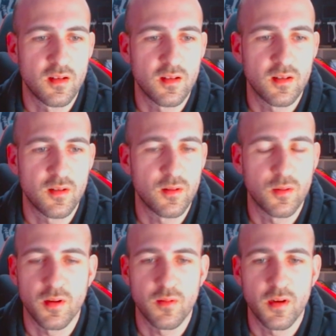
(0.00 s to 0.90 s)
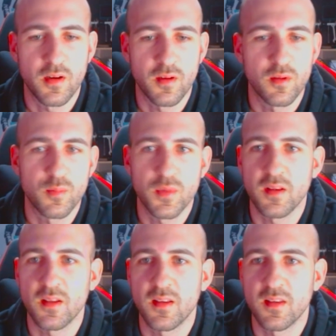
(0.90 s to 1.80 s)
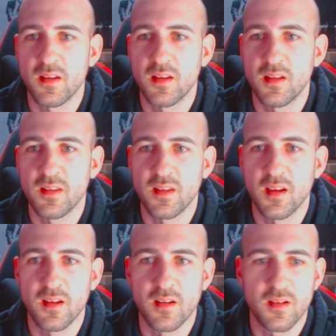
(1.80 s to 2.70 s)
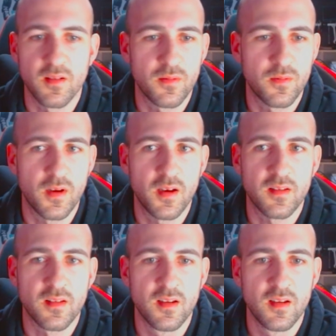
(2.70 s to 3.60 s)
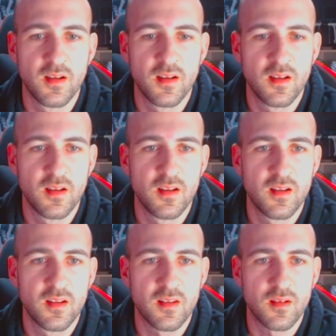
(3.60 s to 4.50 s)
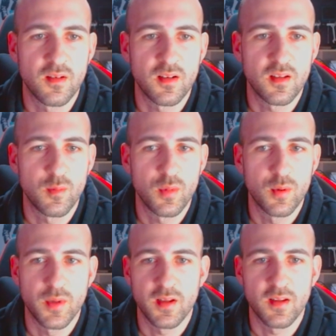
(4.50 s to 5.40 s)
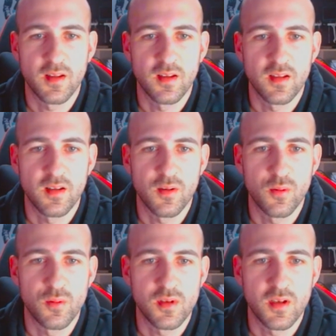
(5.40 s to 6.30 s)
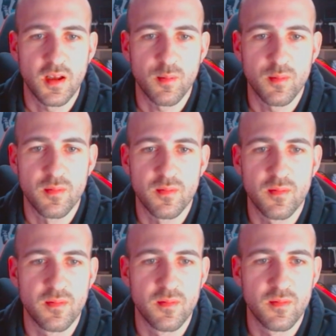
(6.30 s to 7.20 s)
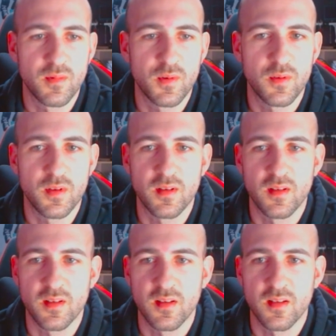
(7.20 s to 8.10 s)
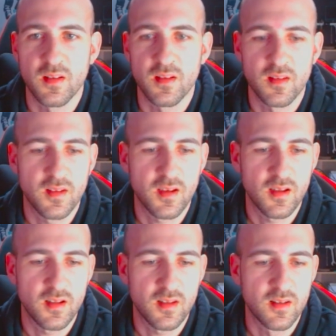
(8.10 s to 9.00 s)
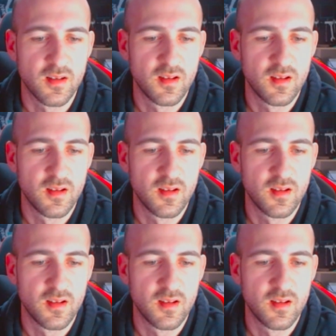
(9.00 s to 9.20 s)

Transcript: It's not looking very good, but it's insane fast. So it implemented the whole game within seconds.